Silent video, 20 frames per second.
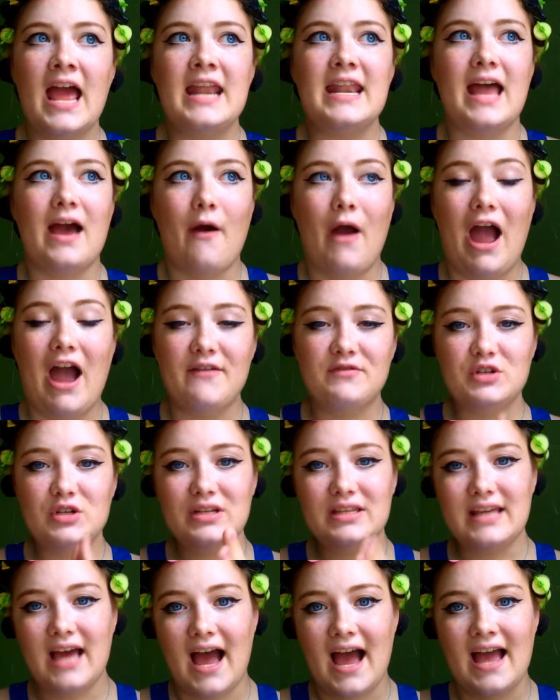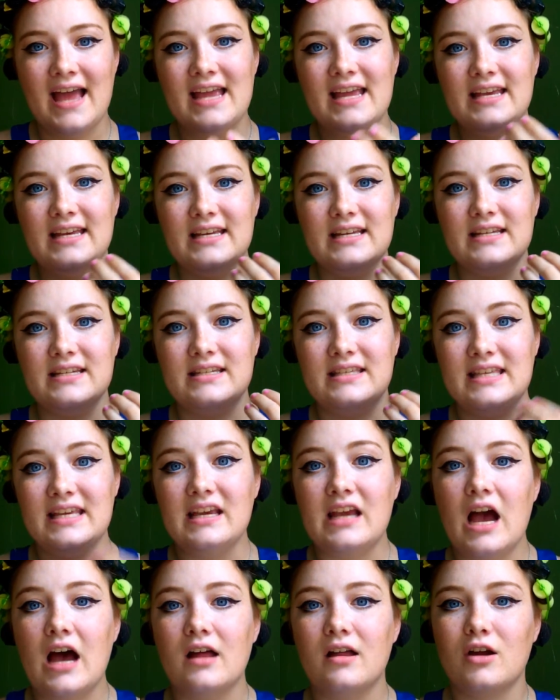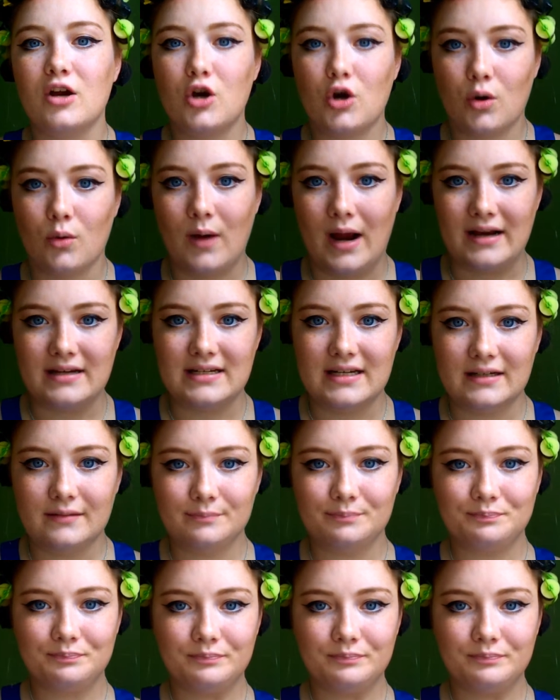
Now, after that is the color correcting.